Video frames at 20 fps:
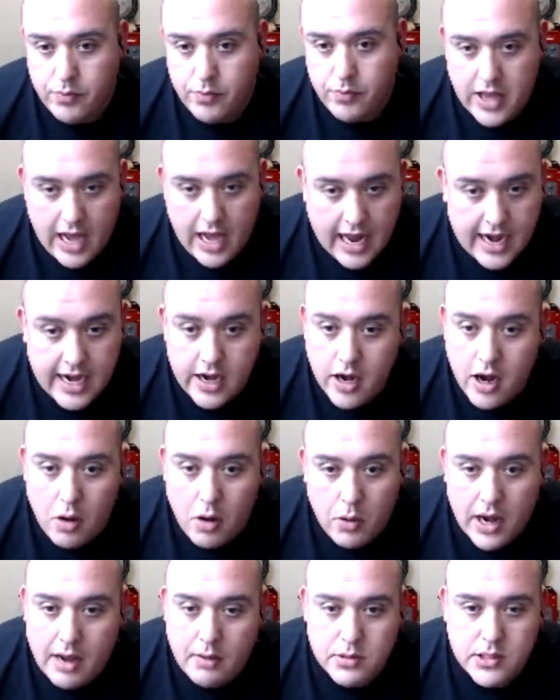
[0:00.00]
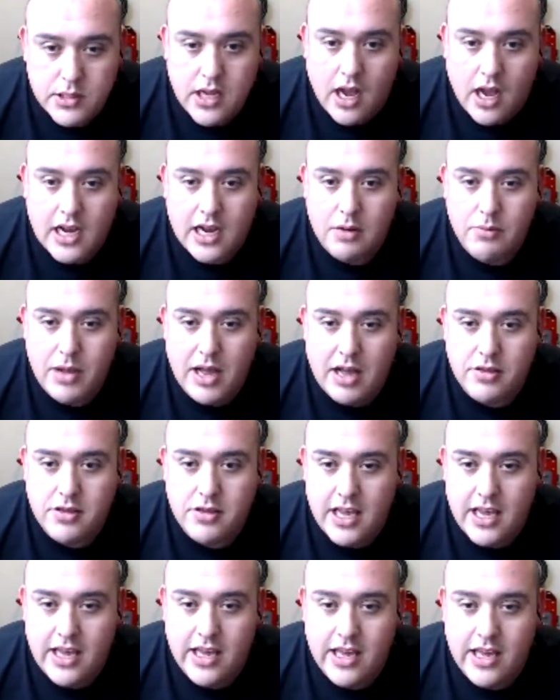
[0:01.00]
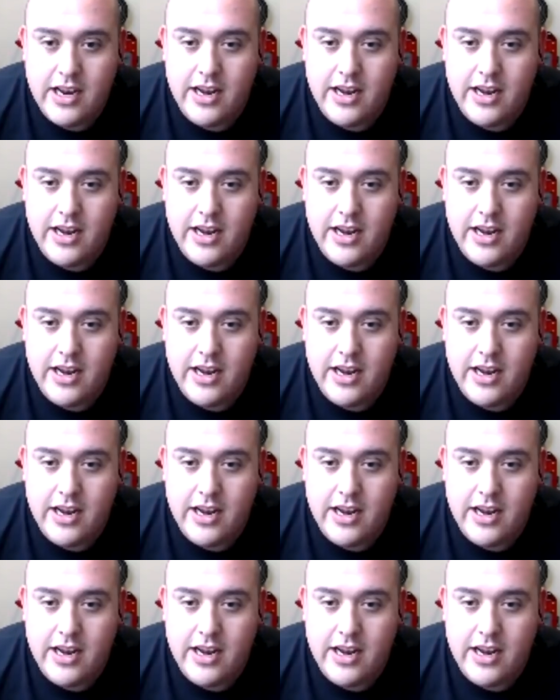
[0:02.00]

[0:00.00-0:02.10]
I didn't know what I was talking about then.